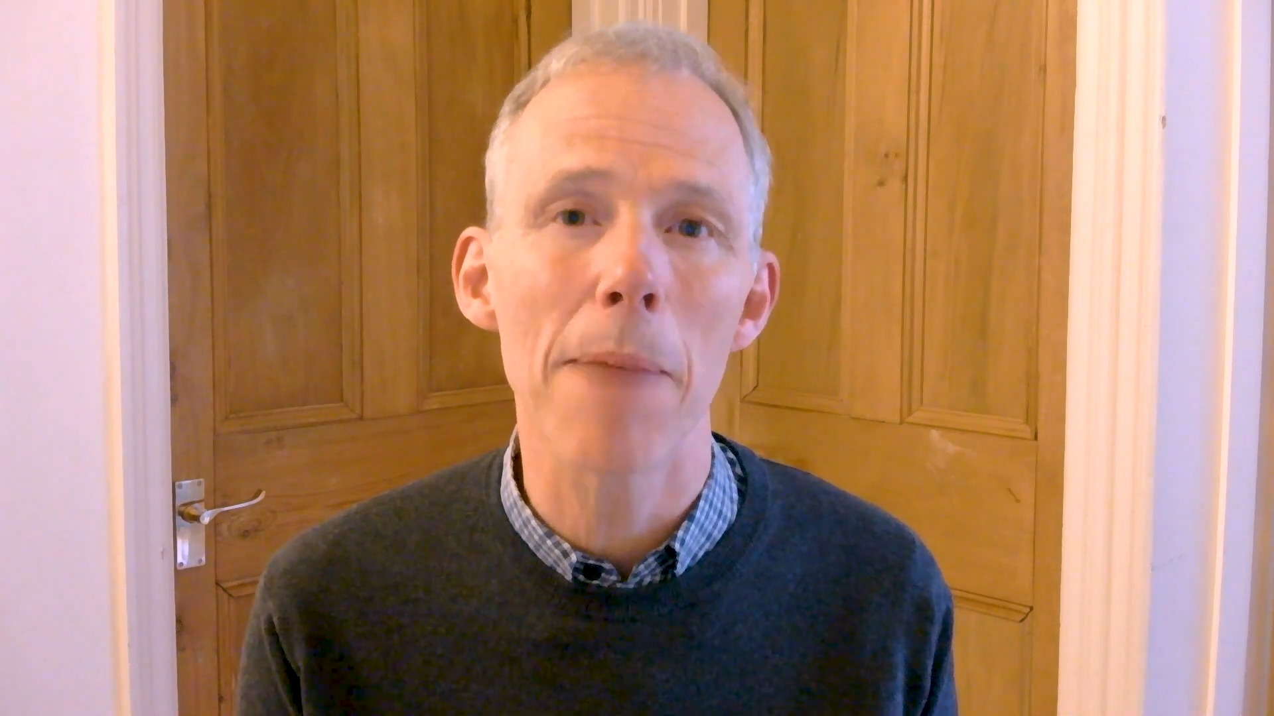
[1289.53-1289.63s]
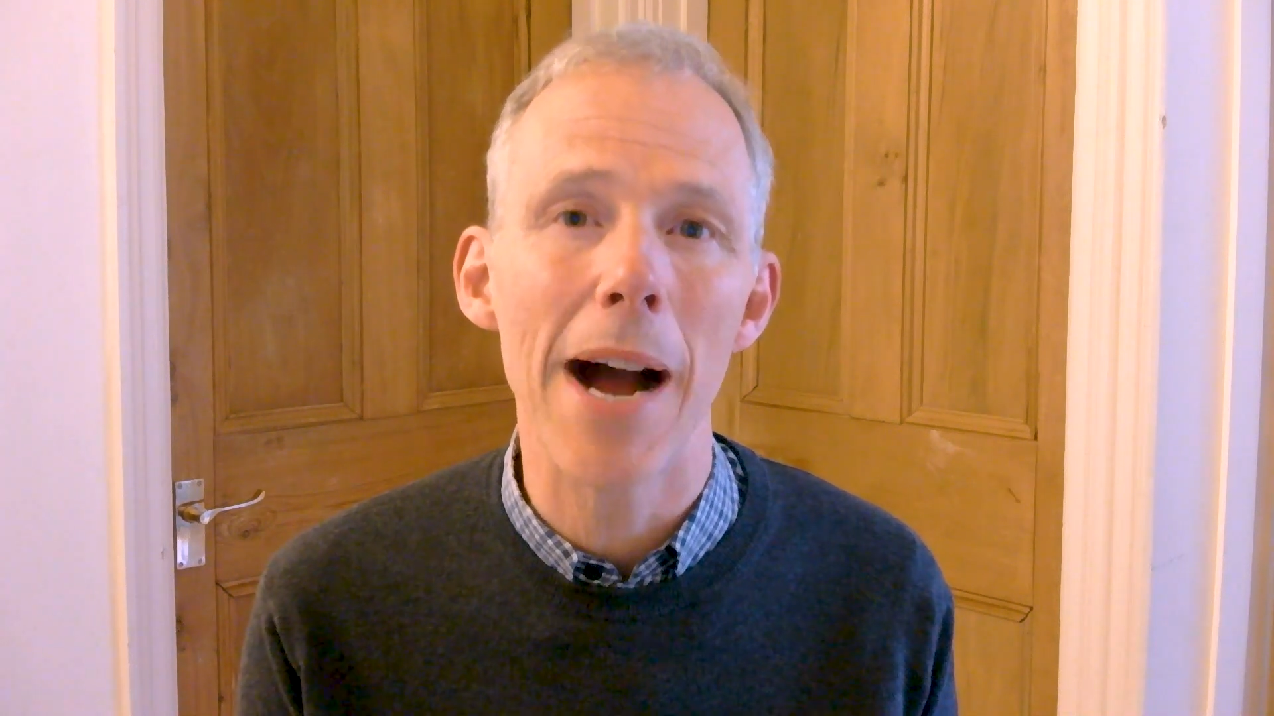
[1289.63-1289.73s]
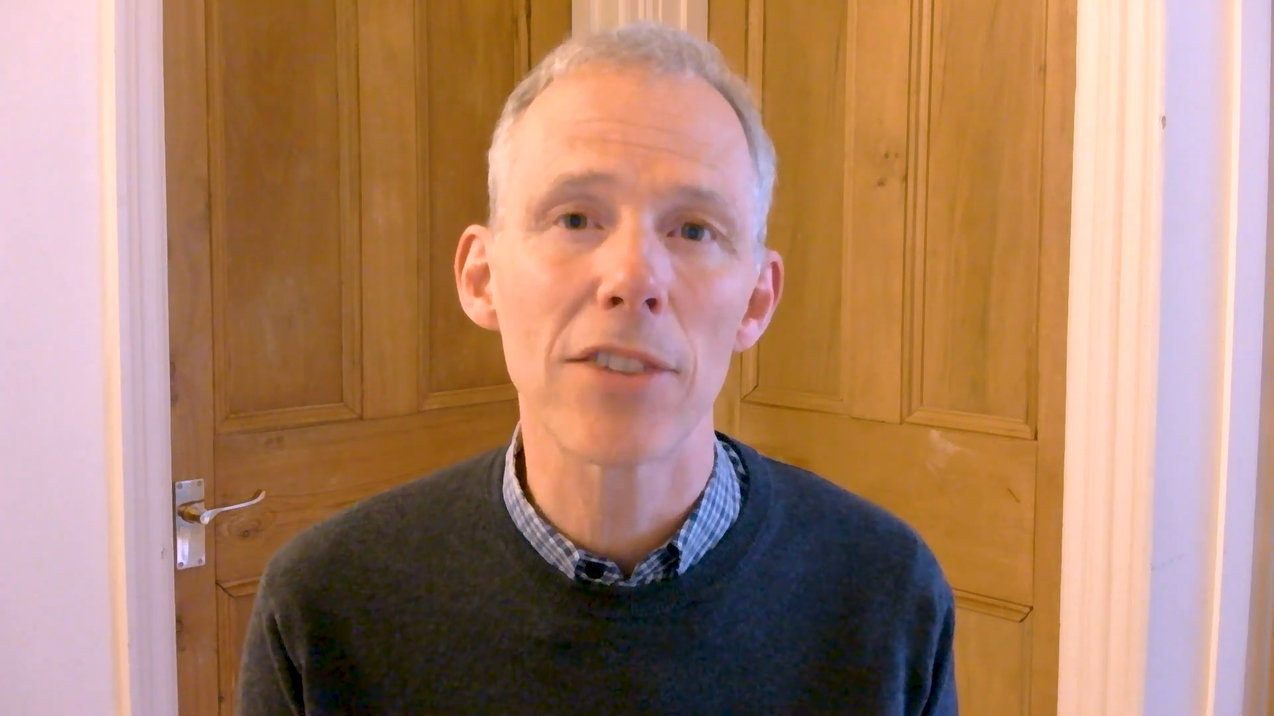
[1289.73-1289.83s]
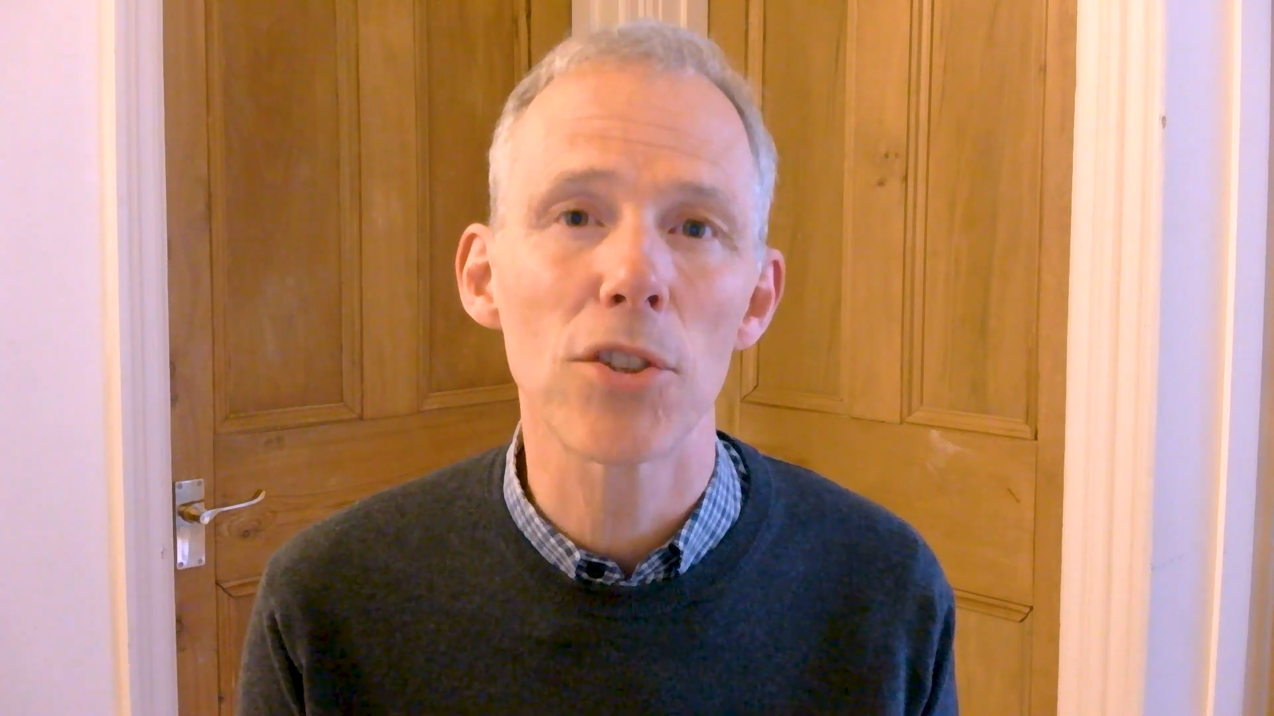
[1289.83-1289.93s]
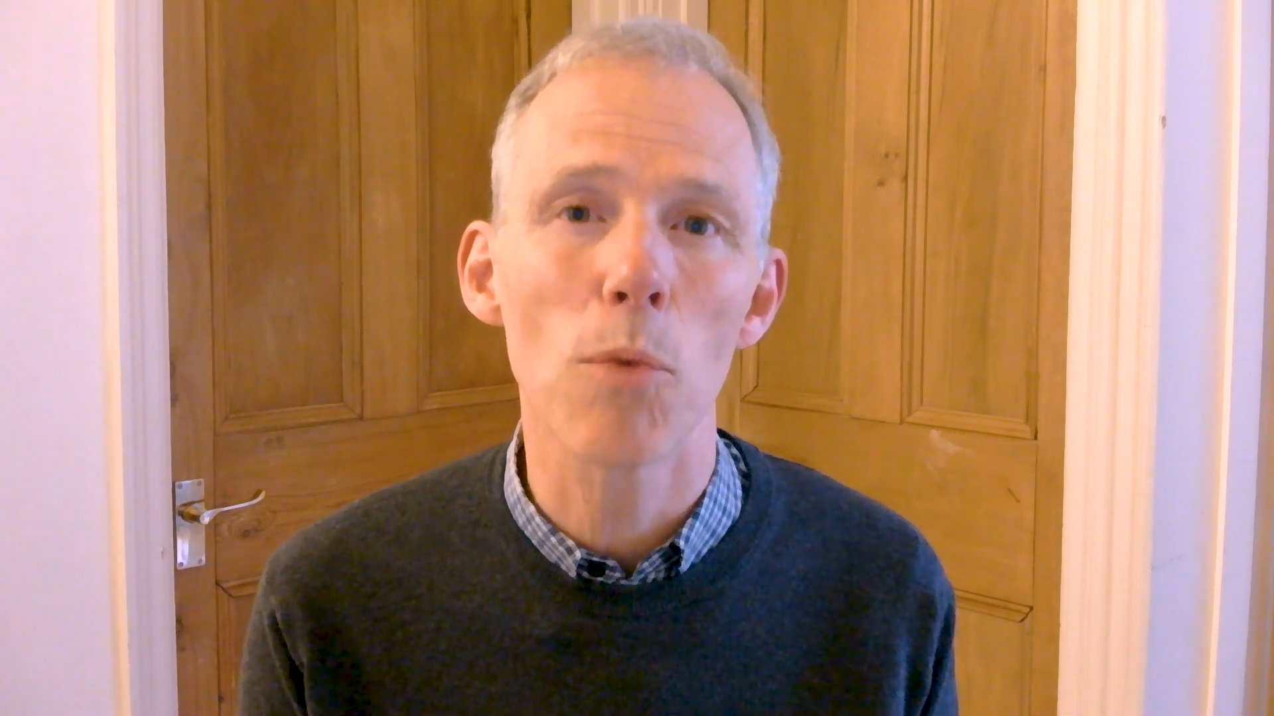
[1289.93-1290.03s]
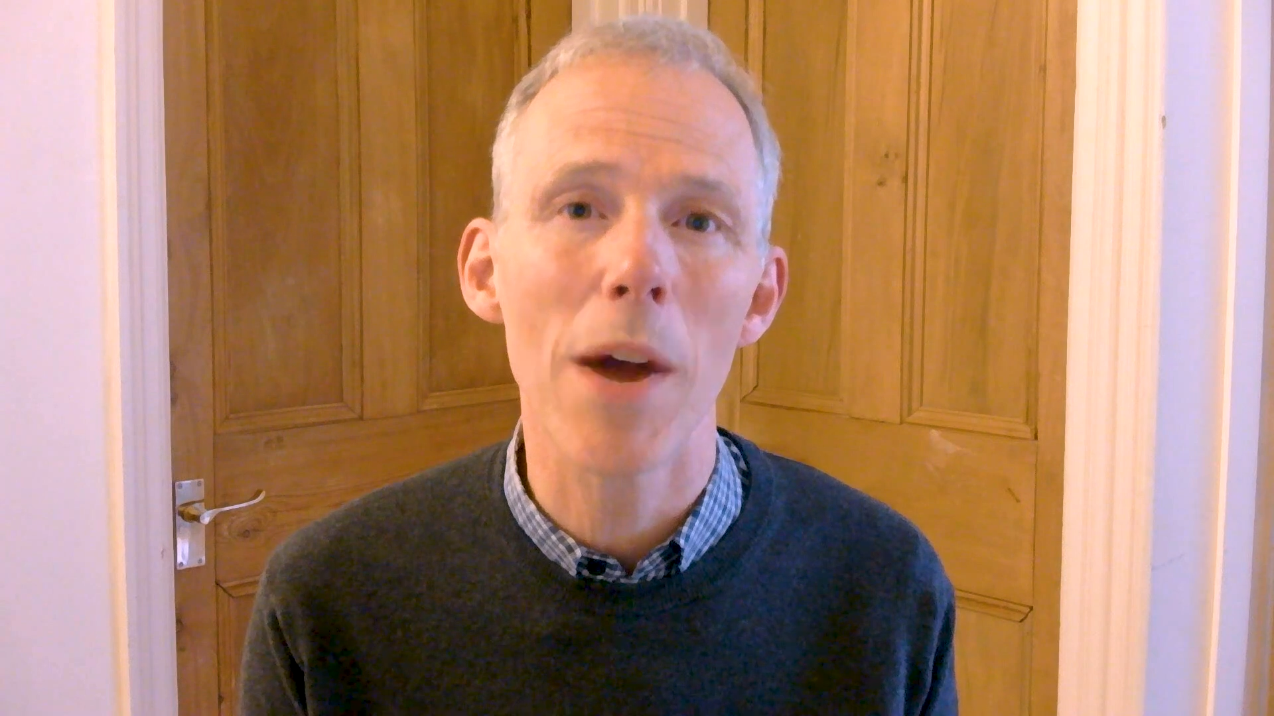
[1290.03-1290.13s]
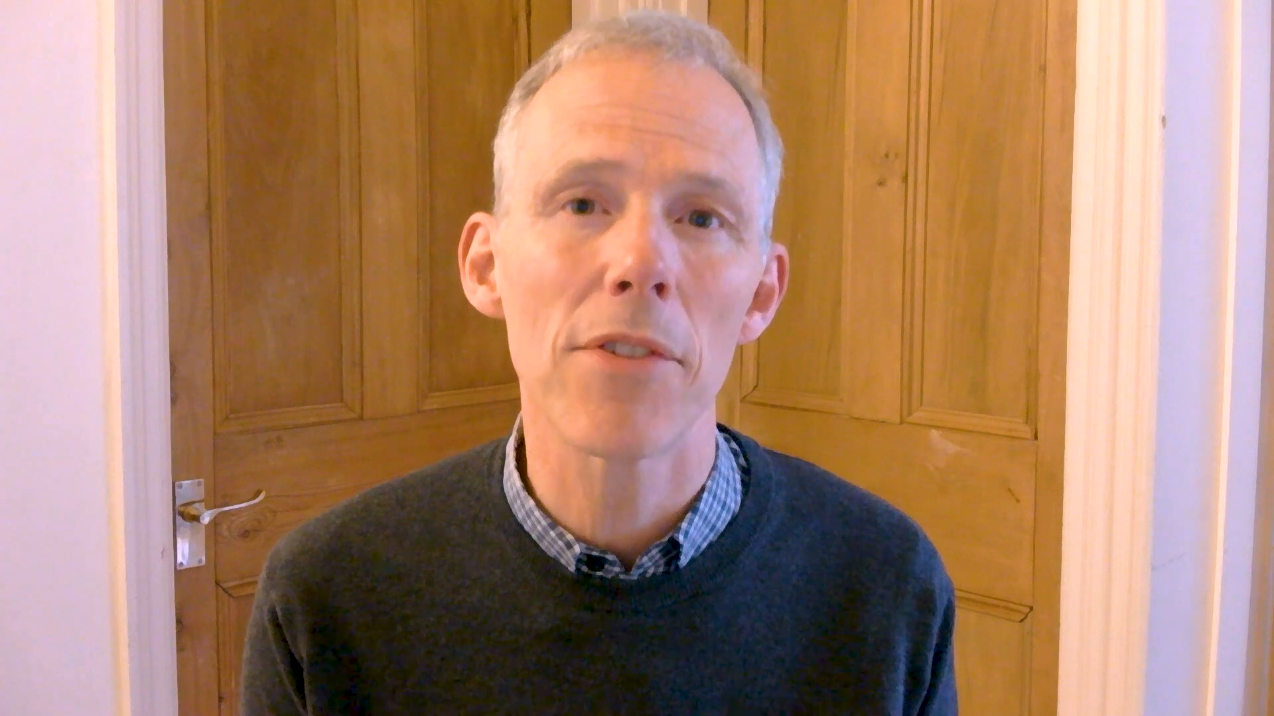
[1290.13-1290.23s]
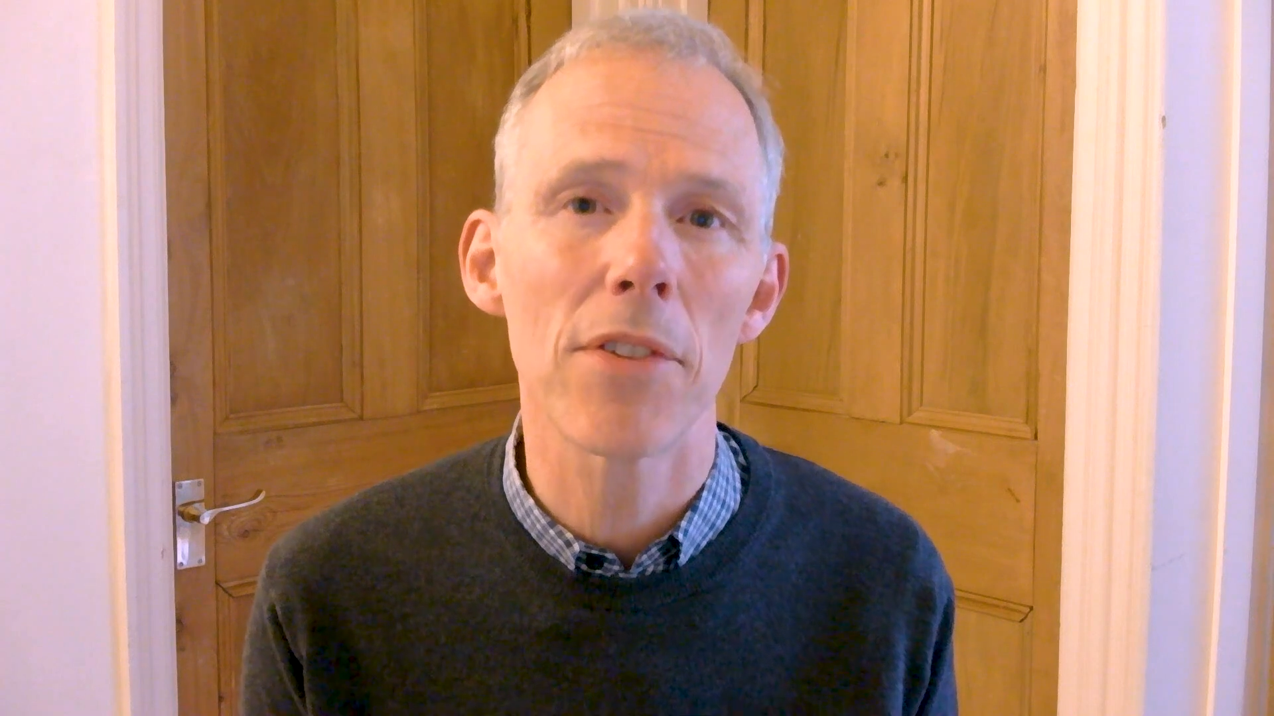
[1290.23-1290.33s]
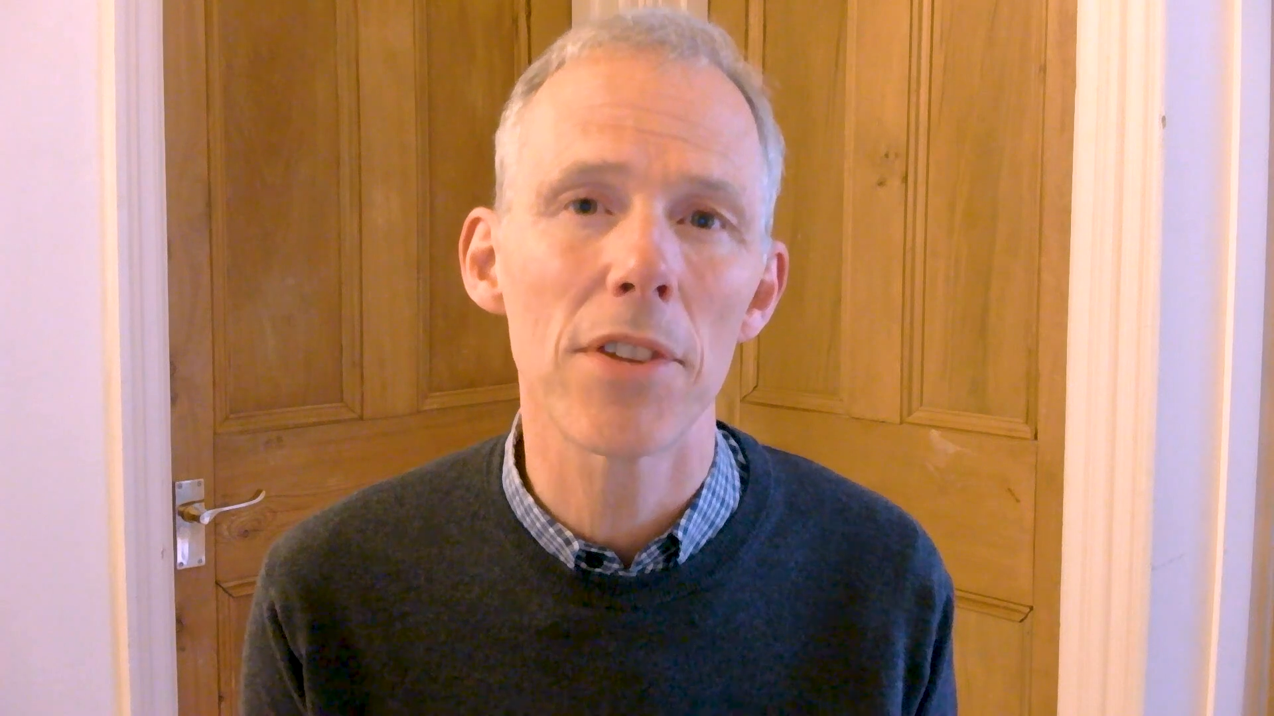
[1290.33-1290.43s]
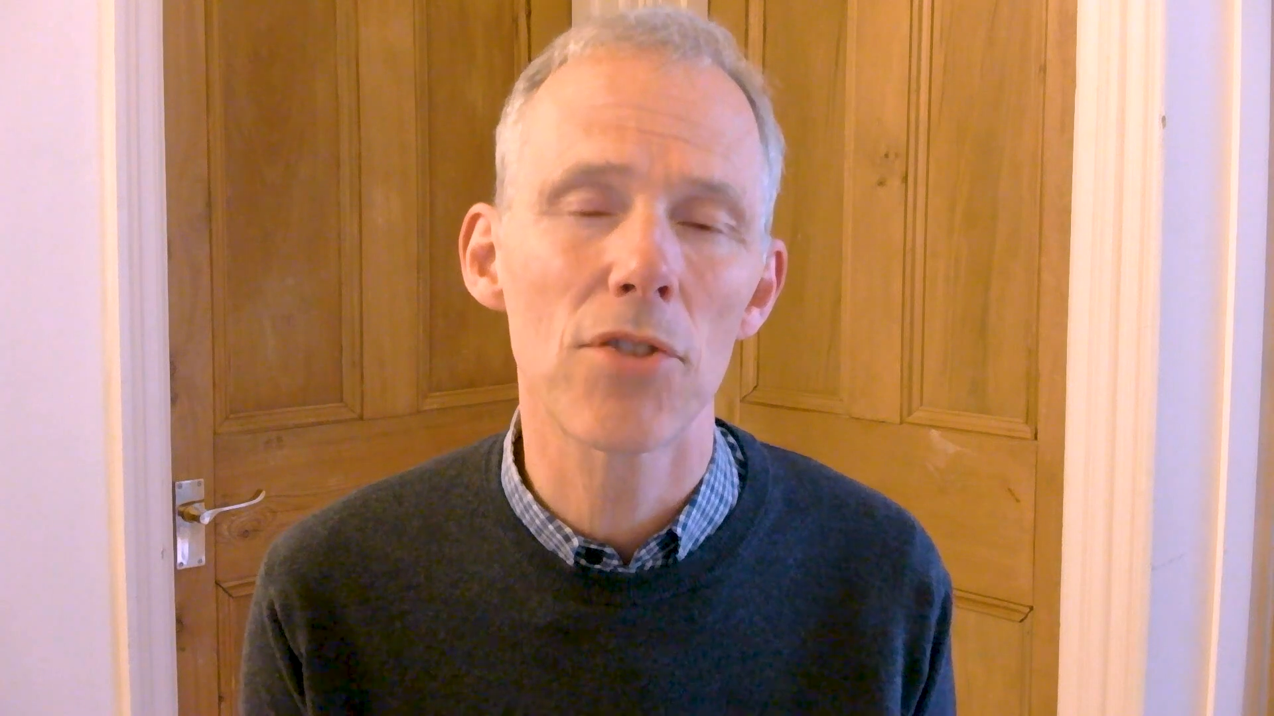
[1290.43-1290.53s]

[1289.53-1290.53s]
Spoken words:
back to whether this